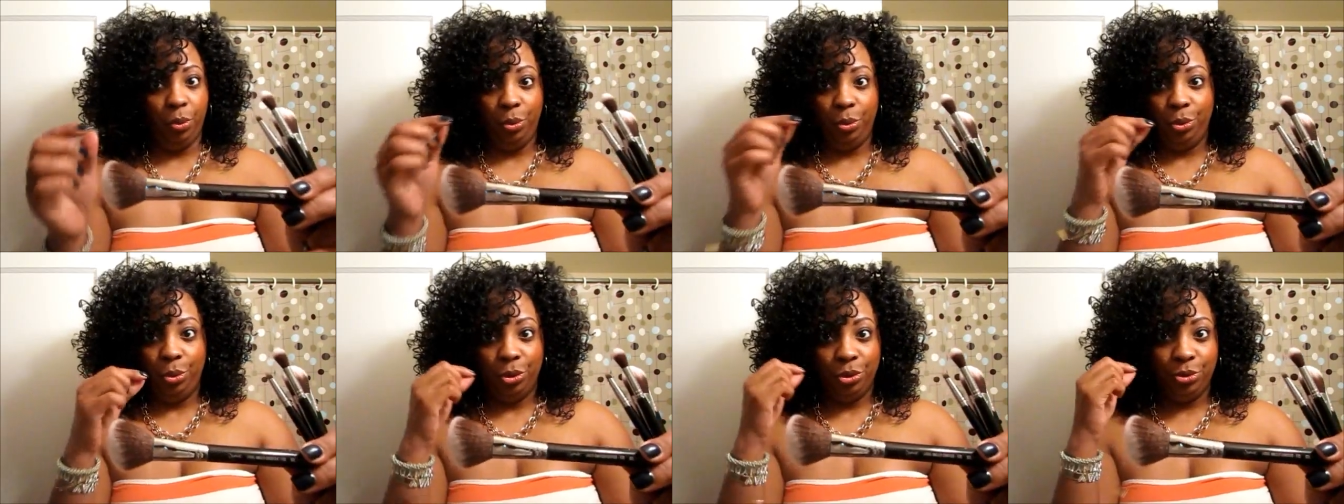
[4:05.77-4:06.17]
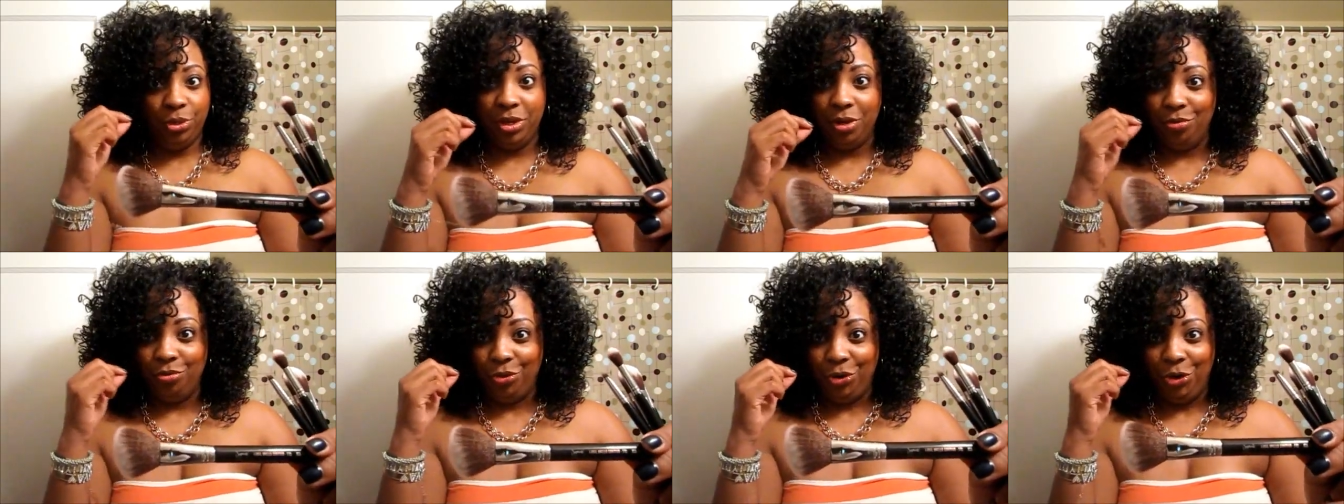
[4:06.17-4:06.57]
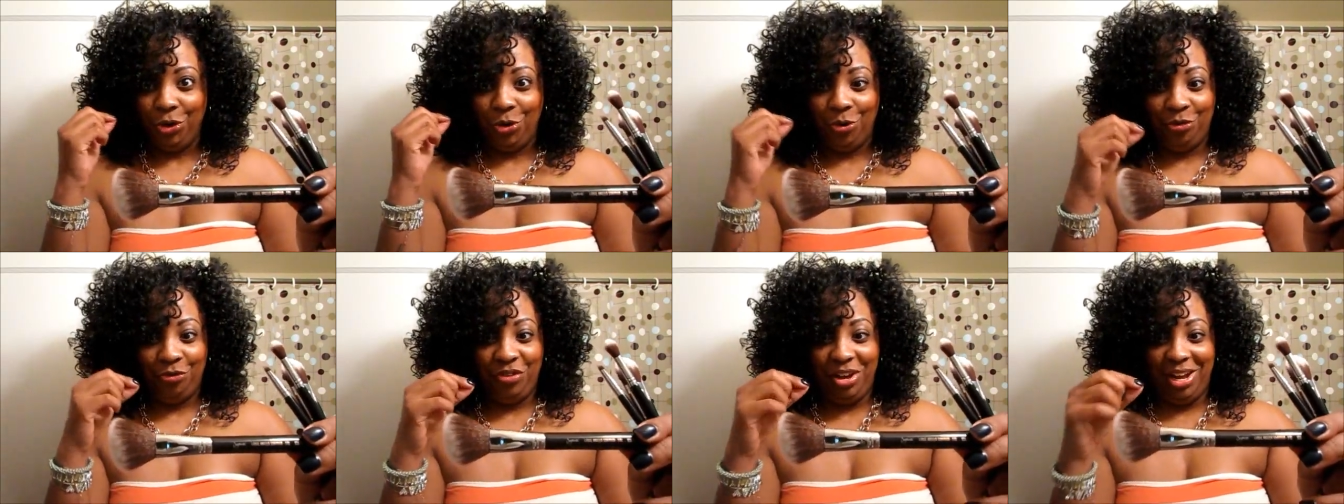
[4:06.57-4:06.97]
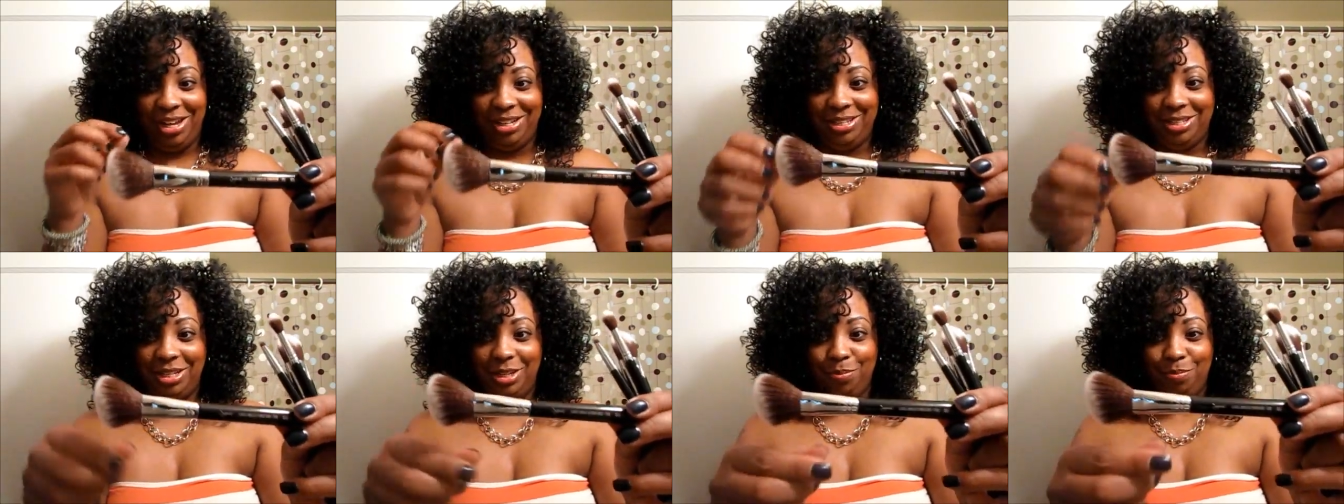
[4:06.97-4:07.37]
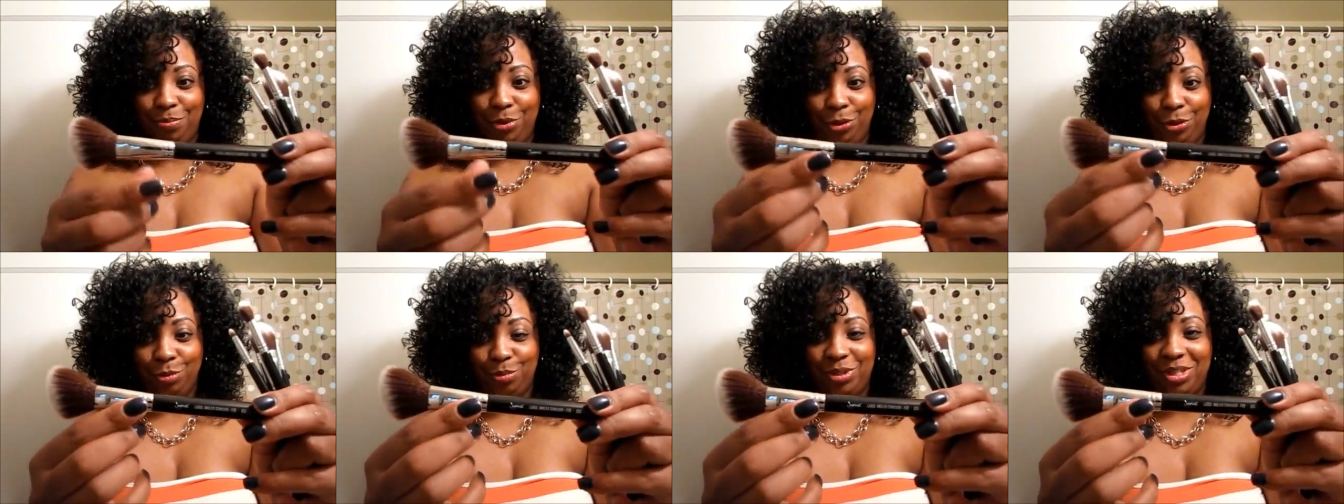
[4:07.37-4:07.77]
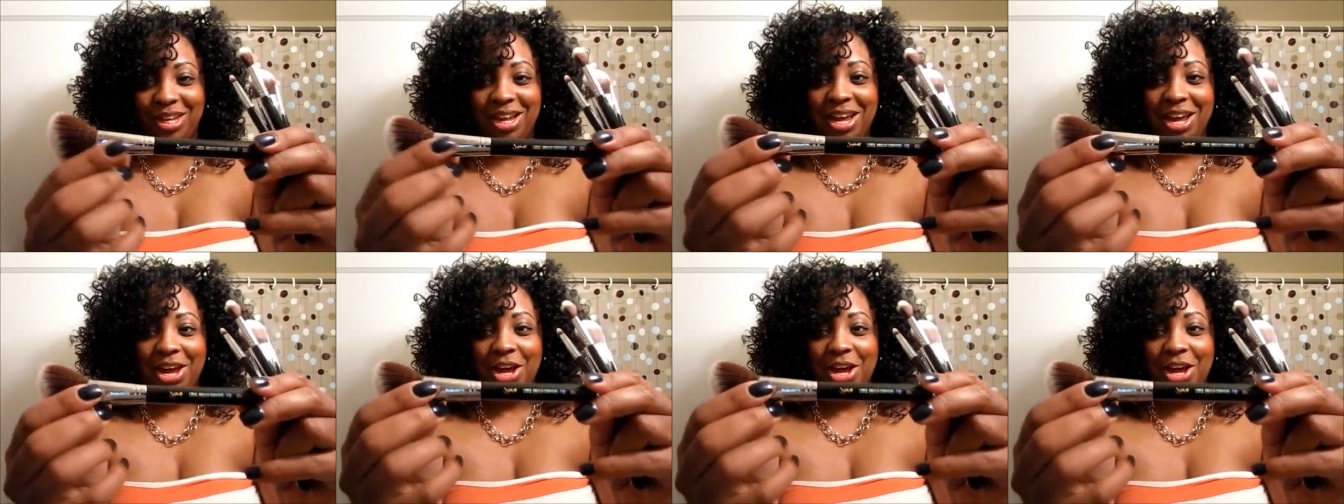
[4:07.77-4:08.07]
ooh, you get real fancy poops